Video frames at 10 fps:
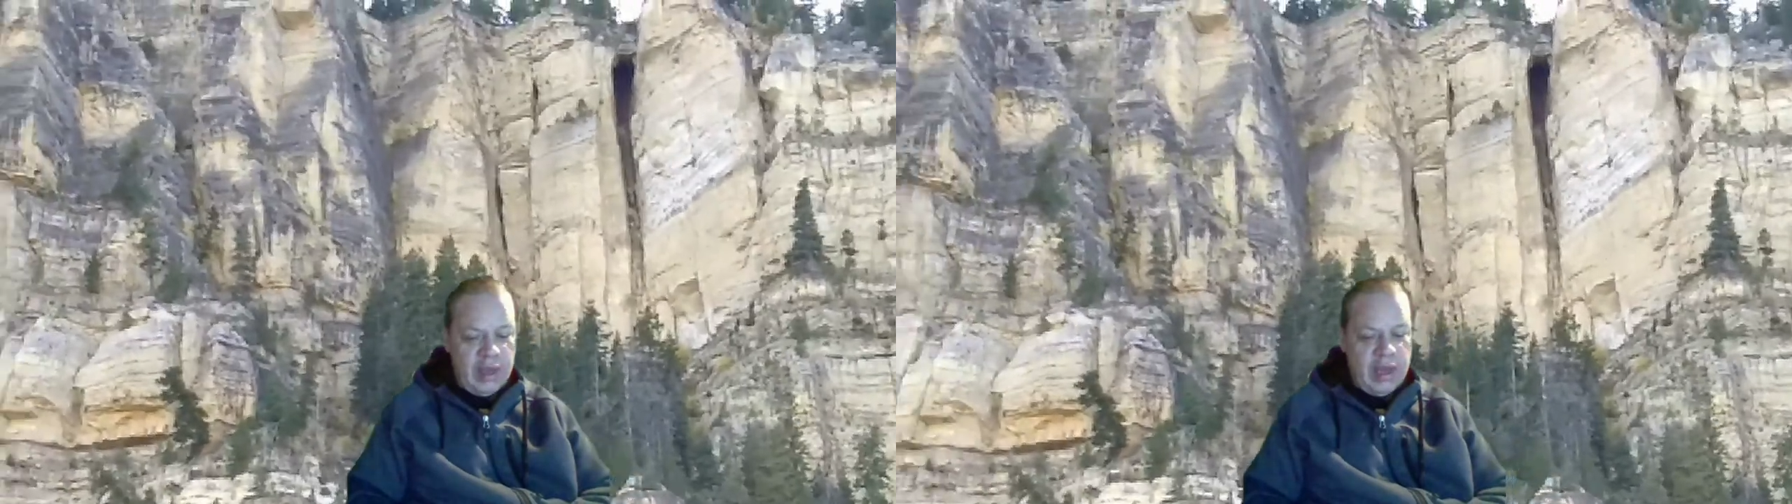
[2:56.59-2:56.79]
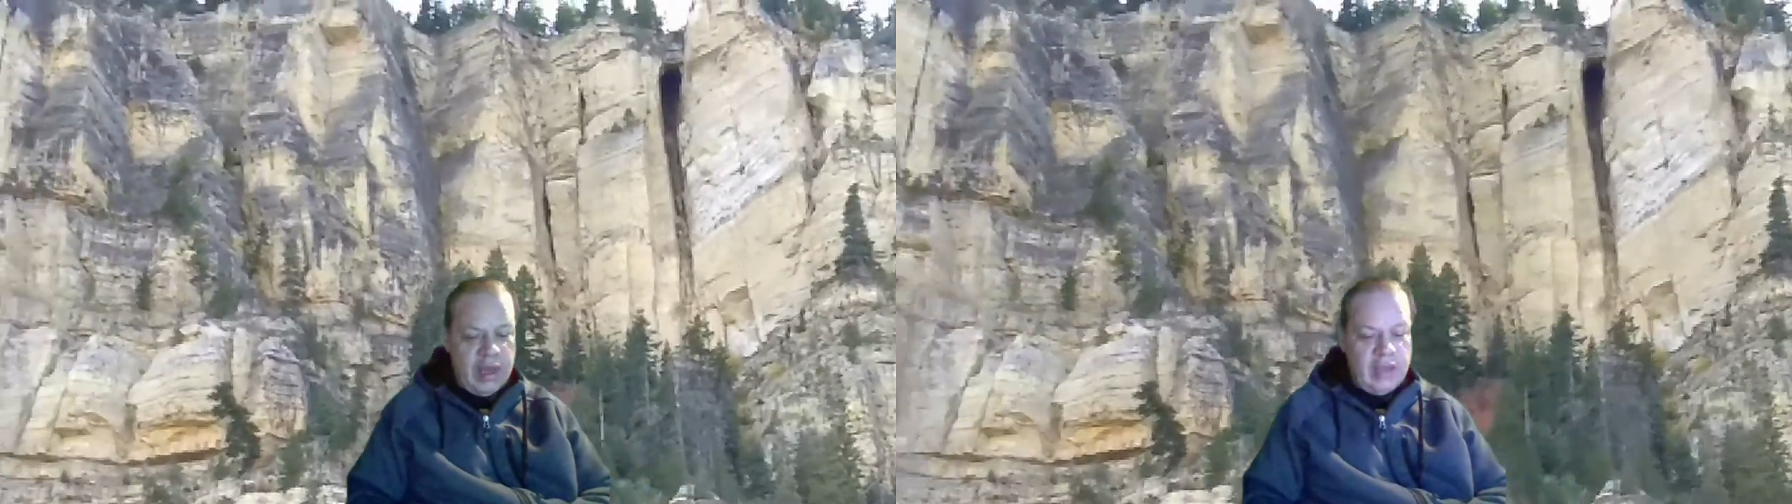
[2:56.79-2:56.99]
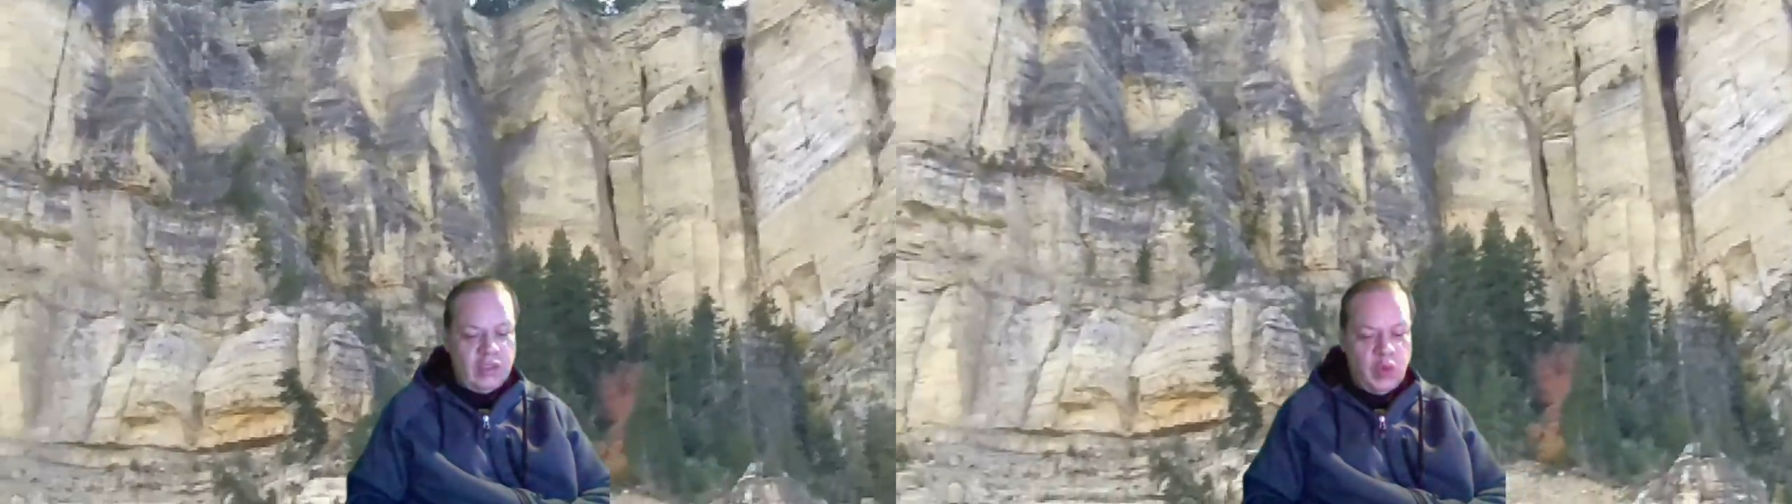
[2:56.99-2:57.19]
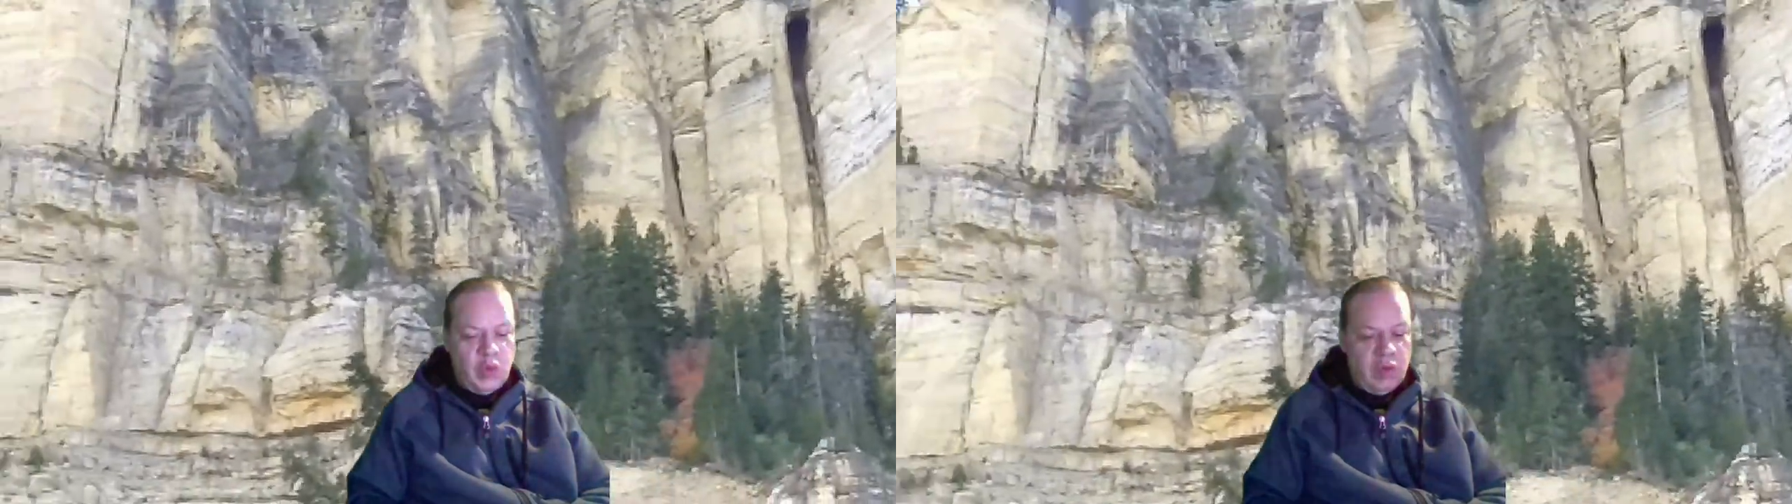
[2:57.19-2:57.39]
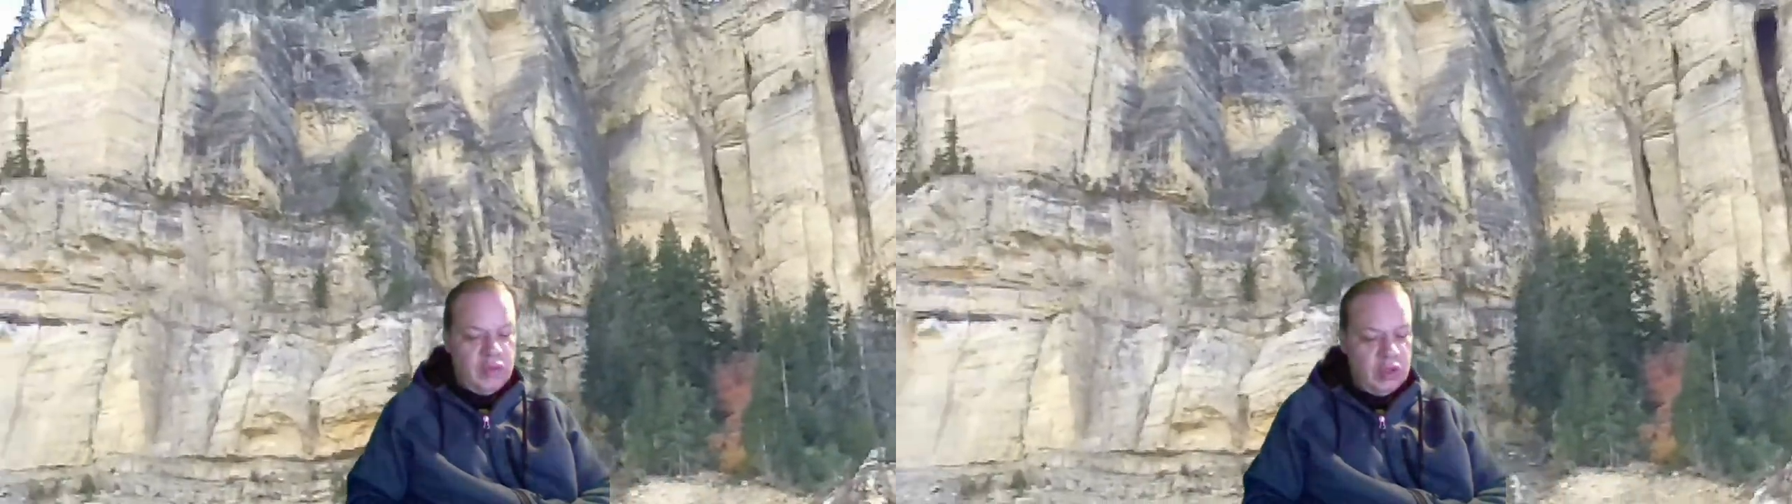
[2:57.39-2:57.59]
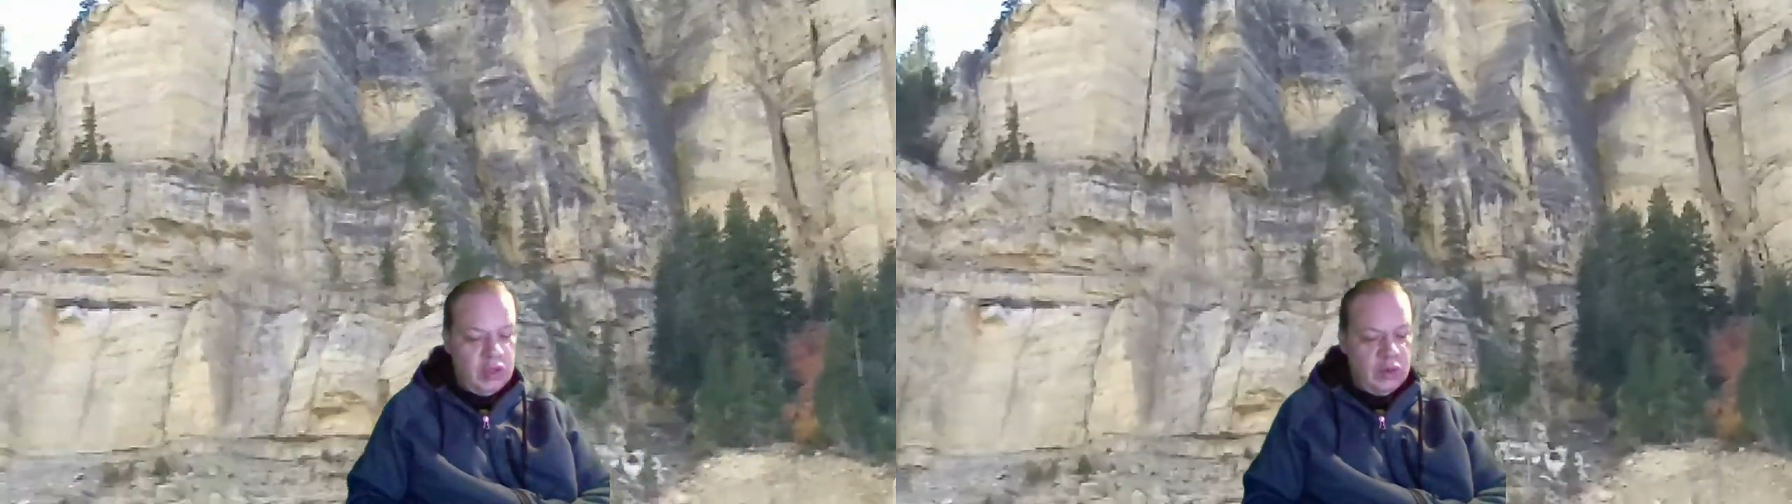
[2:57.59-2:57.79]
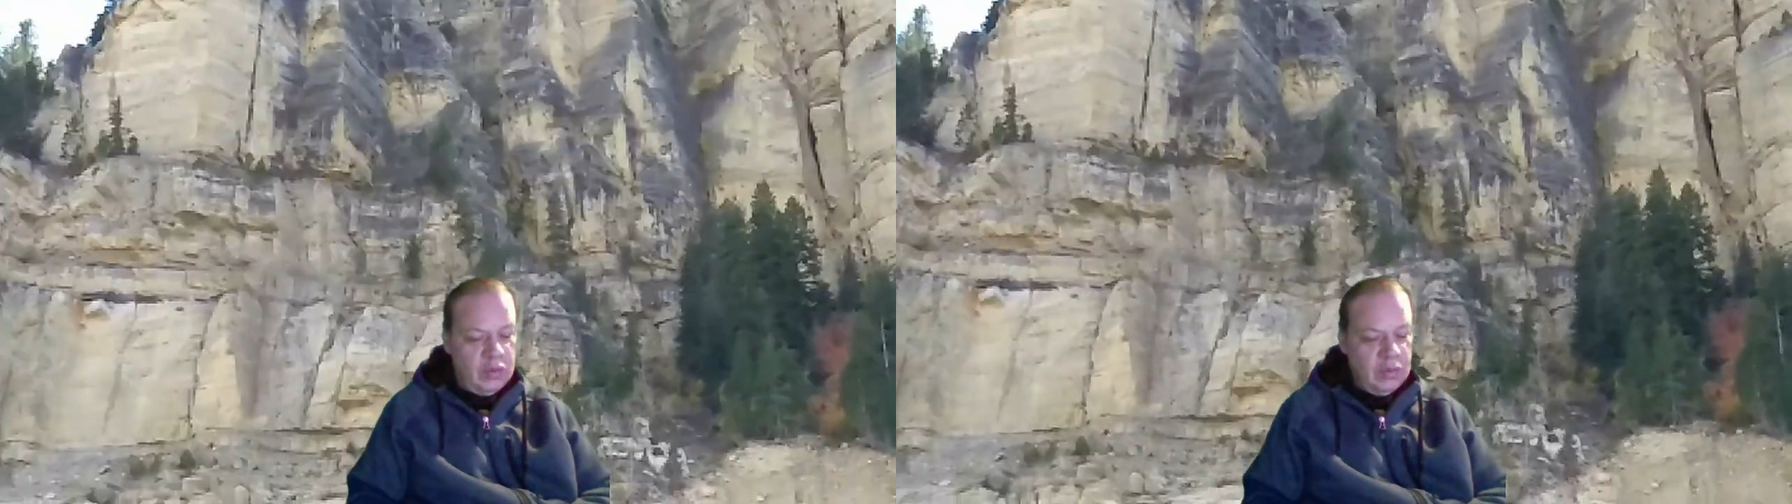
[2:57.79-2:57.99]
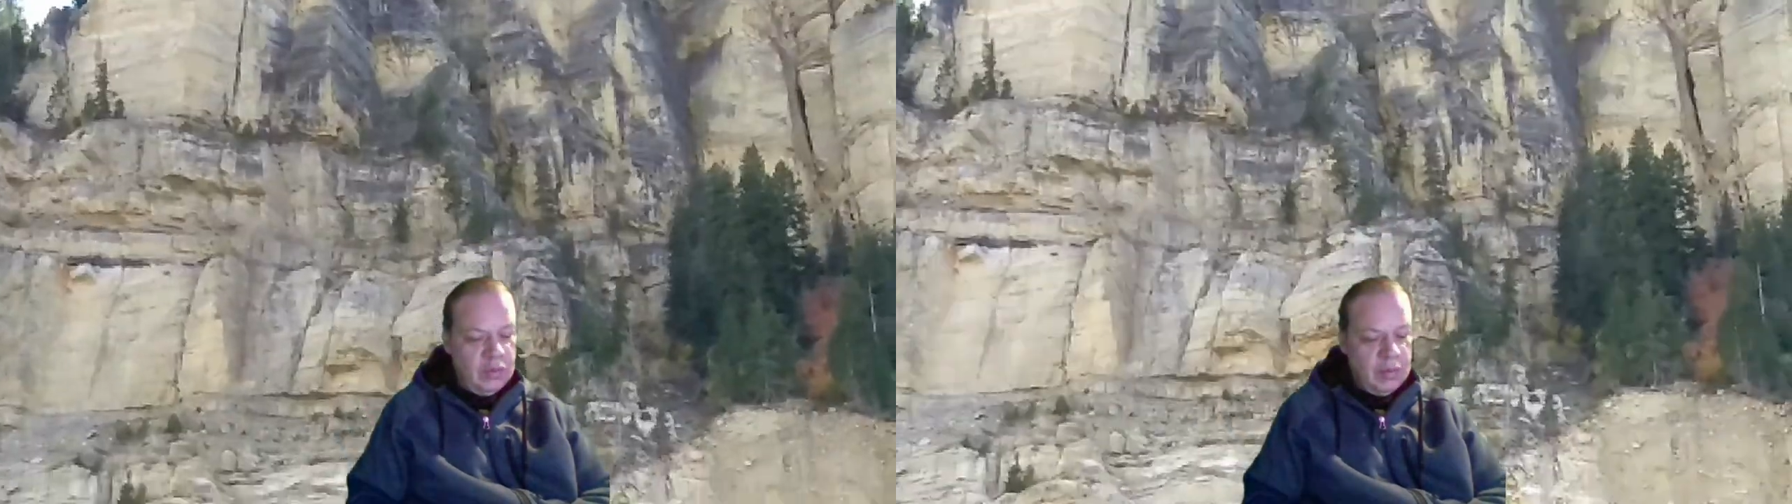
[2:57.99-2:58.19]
at 12 noon